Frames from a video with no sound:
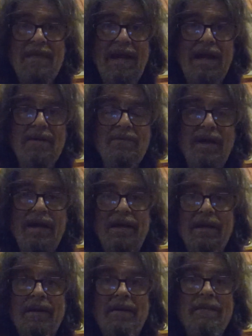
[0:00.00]

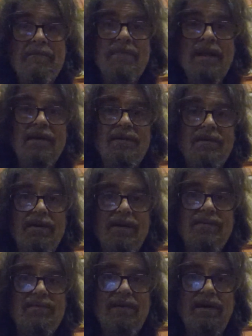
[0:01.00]
handwriting
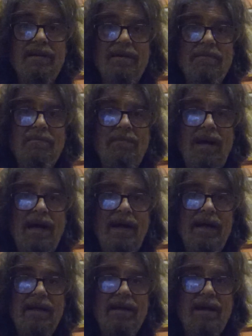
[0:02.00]
said,
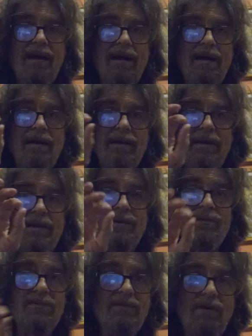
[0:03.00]
my car
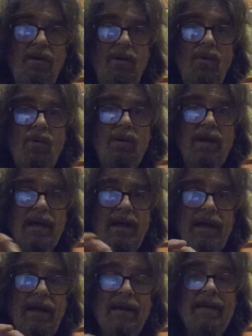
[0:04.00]
is
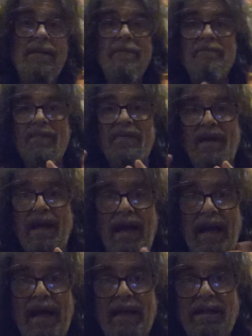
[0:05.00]
okay. They
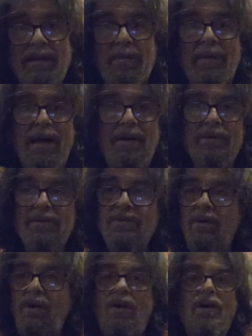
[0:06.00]
handed them out
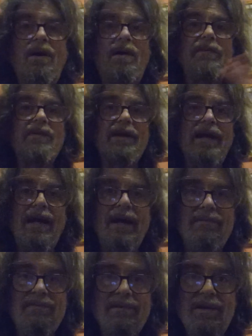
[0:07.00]
to all the
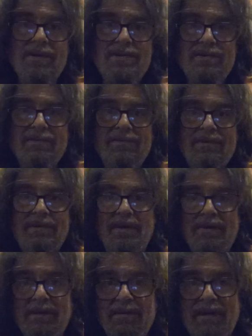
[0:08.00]
gas stations
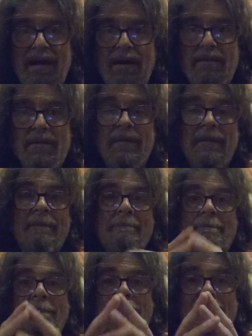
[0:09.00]
in the town,
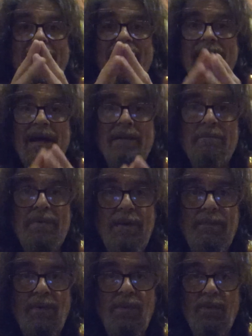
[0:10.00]
and
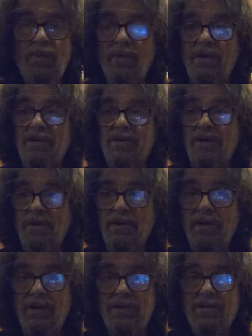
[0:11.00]
people were
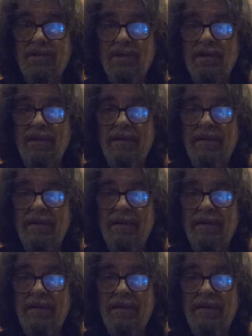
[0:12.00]
encouraged